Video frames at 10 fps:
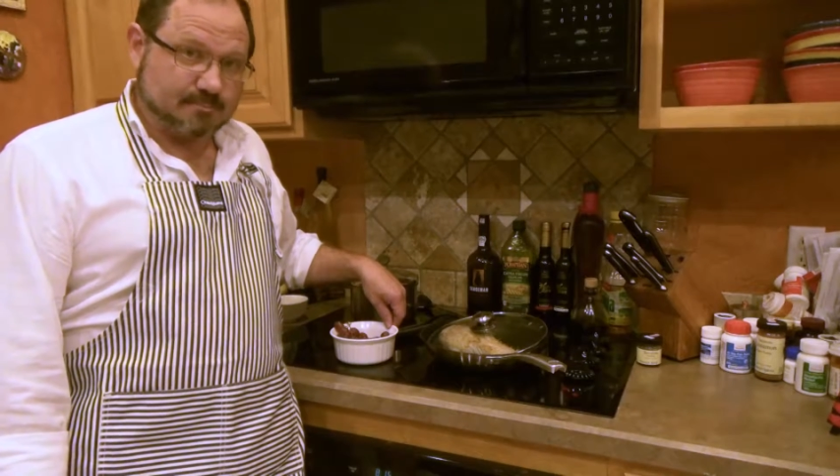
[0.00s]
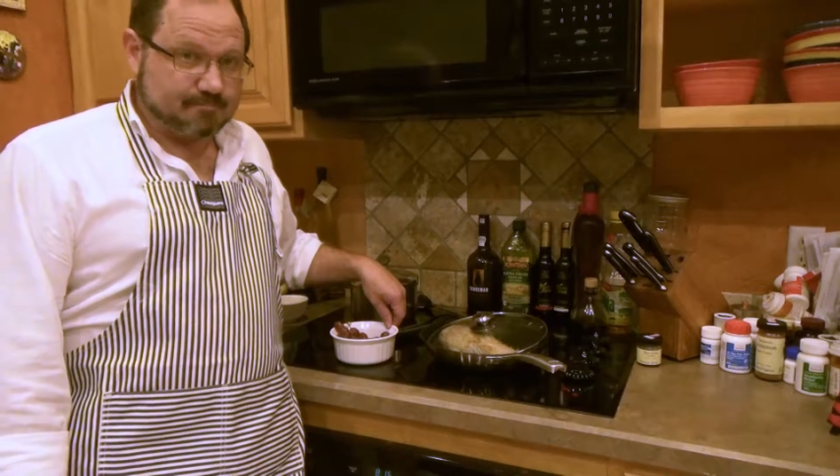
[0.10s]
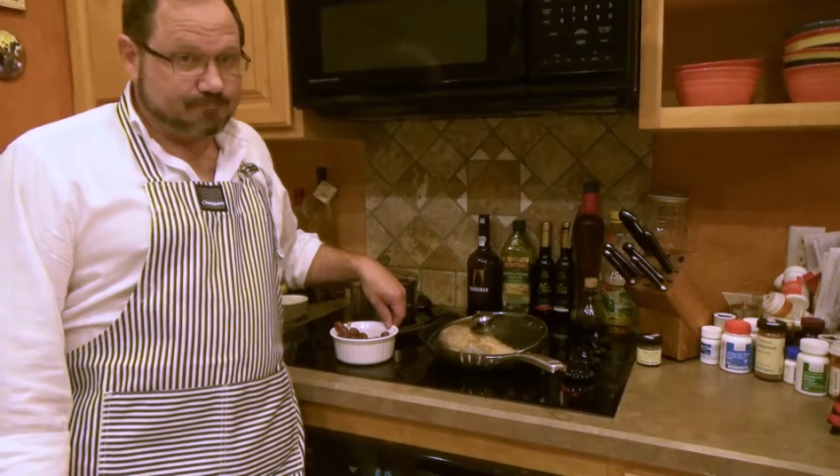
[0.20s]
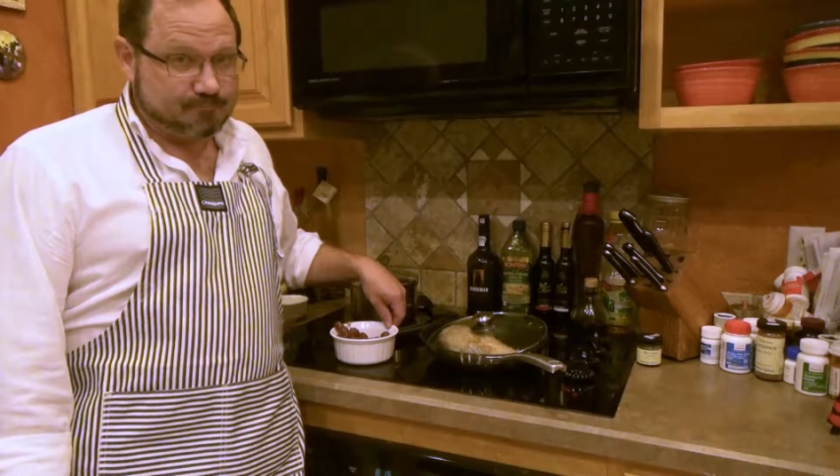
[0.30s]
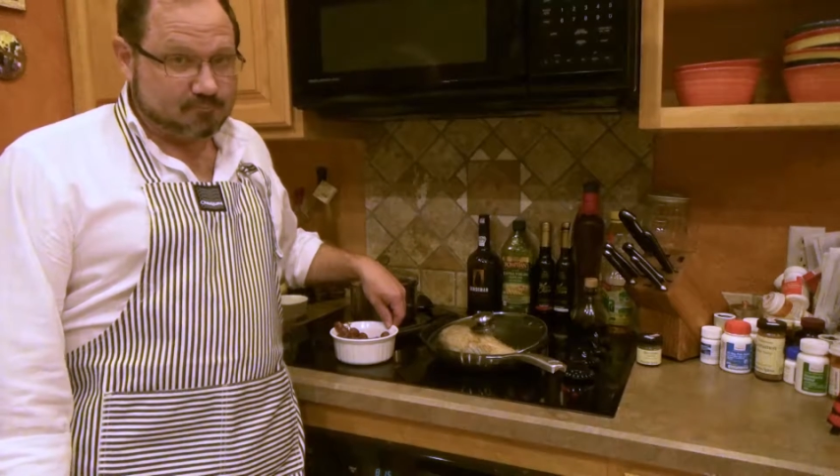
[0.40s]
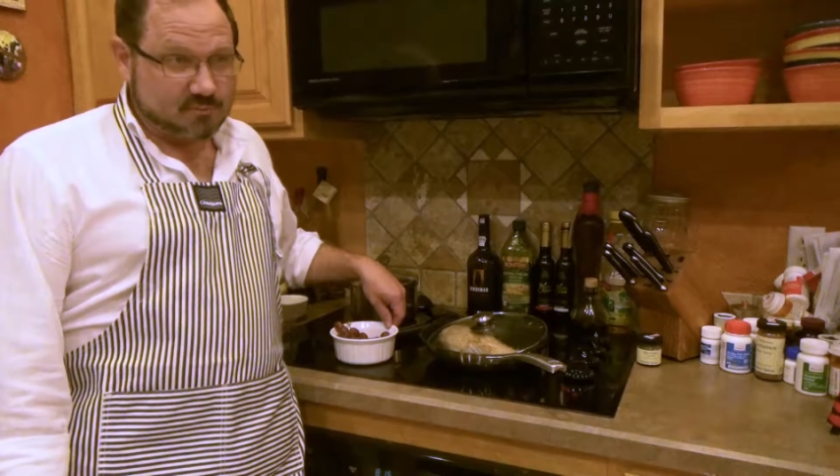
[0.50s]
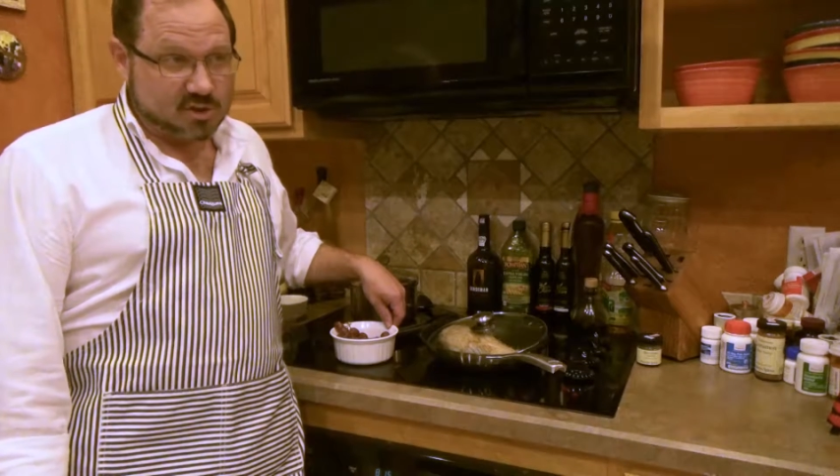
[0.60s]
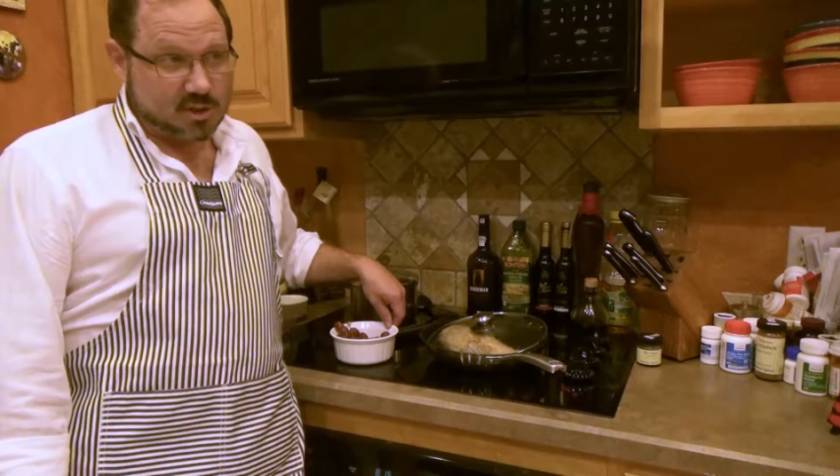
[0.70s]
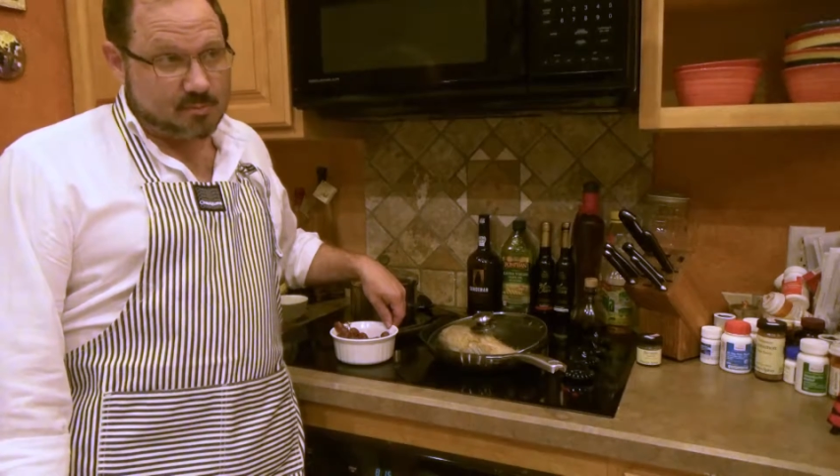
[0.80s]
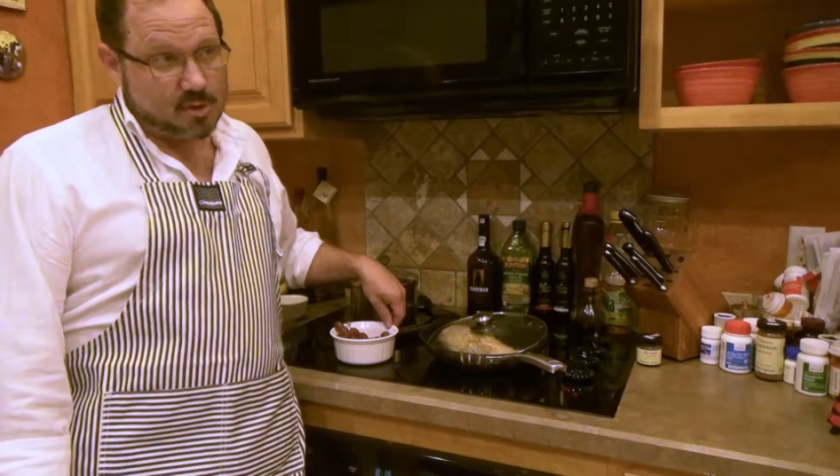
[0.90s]

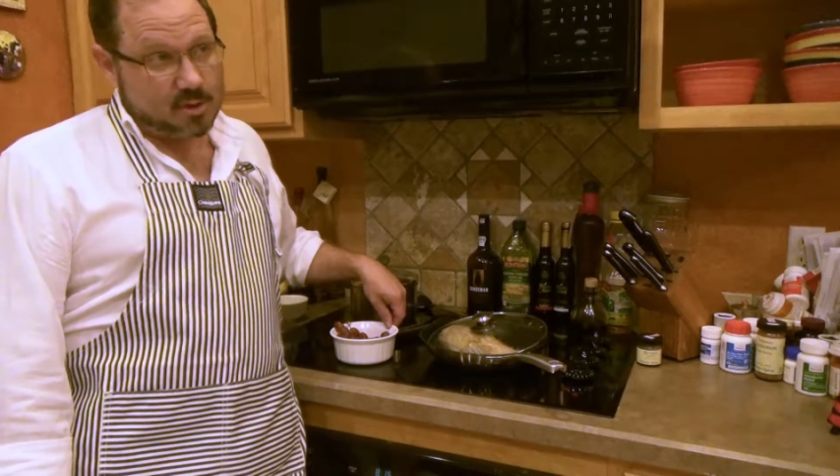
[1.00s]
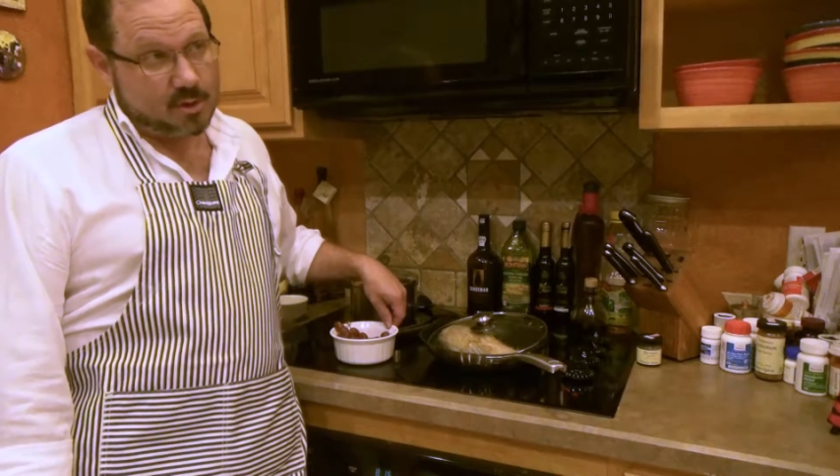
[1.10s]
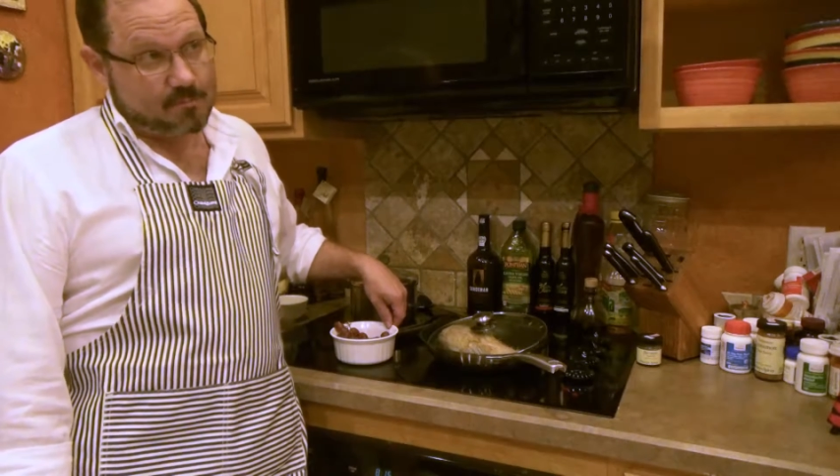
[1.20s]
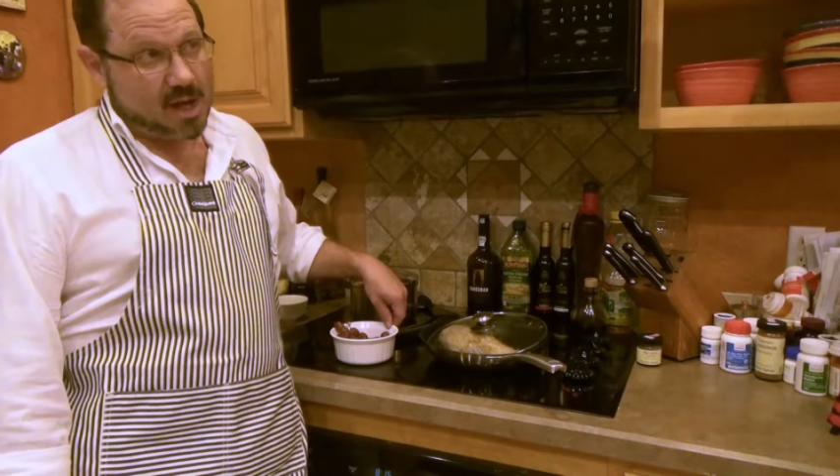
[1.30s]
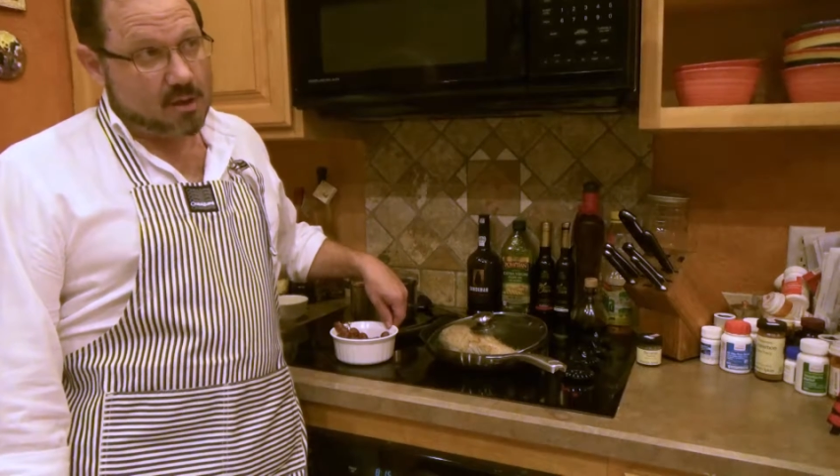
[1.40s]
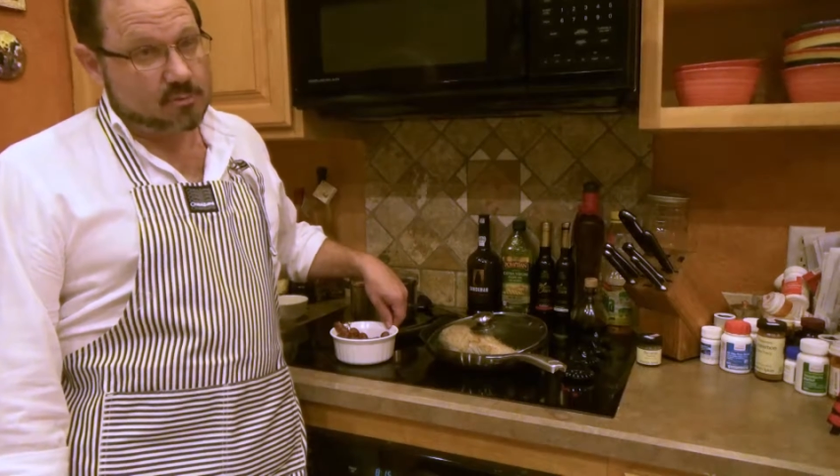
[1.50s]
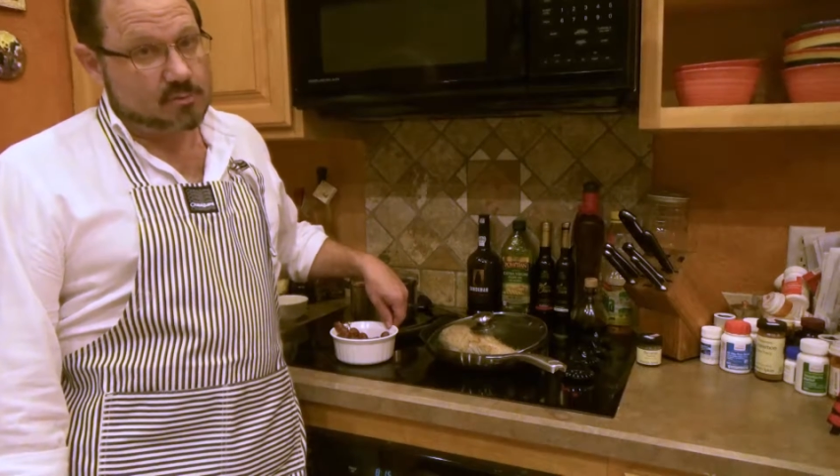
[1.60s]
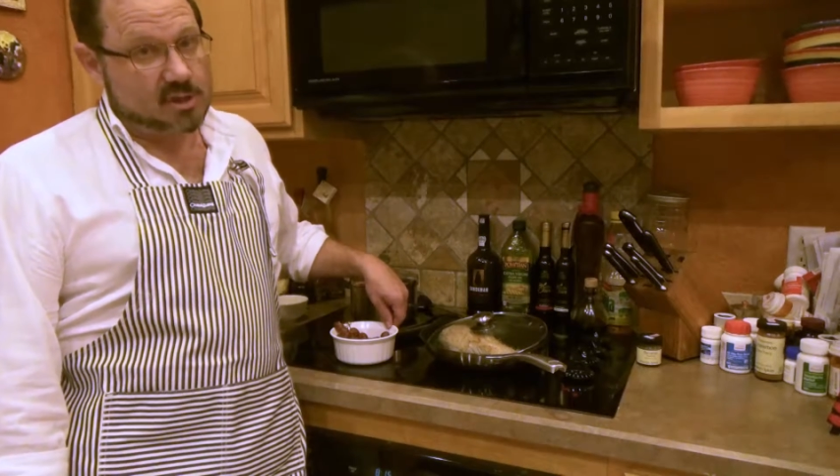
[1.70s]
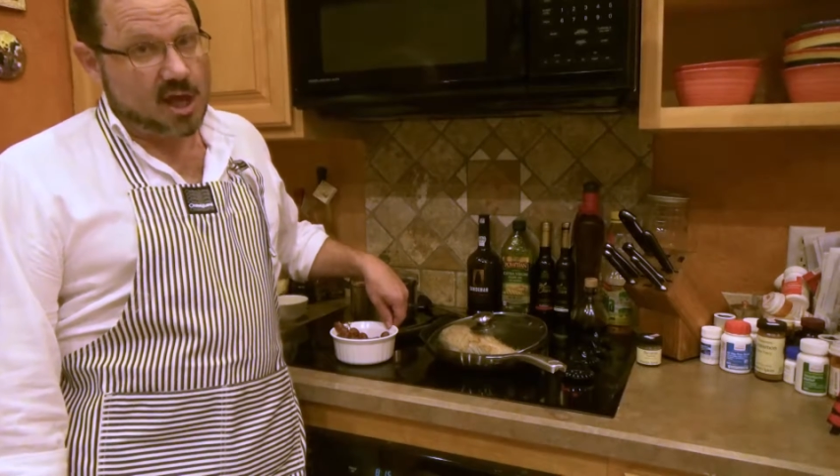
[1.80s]
simmer about